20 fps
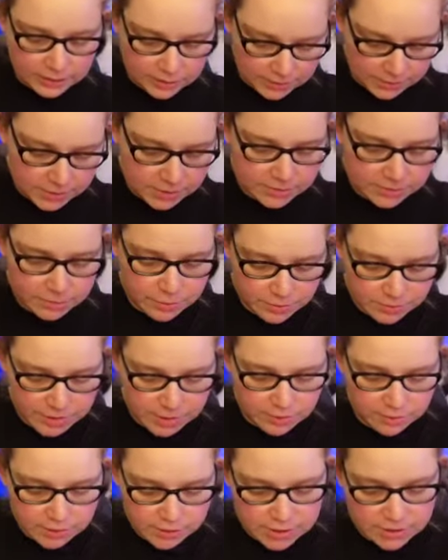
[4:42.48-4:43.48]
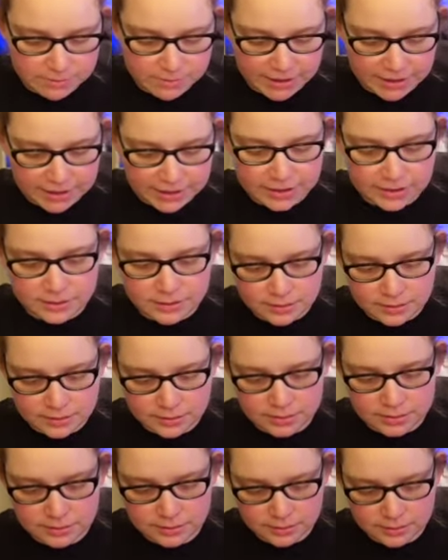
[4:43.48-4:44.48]
me just put my oranges back in.
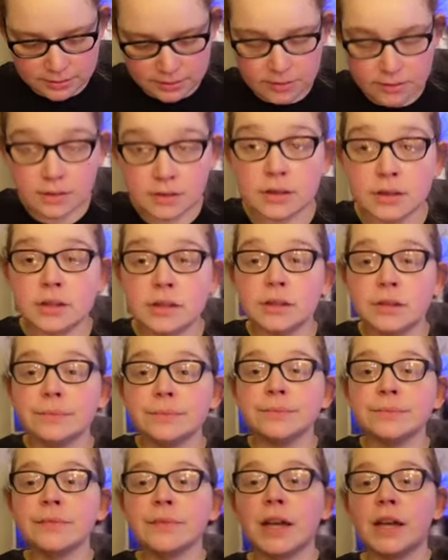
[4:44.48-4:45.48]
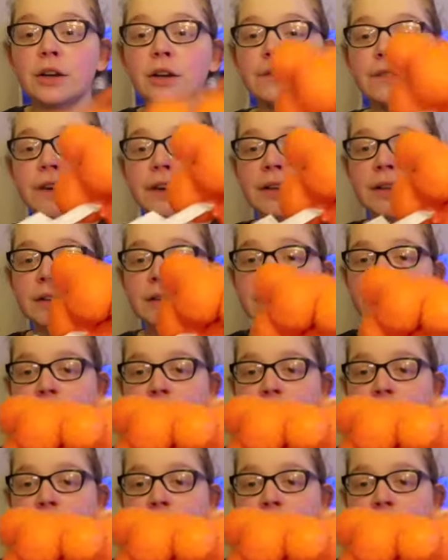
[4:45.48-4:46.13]
Another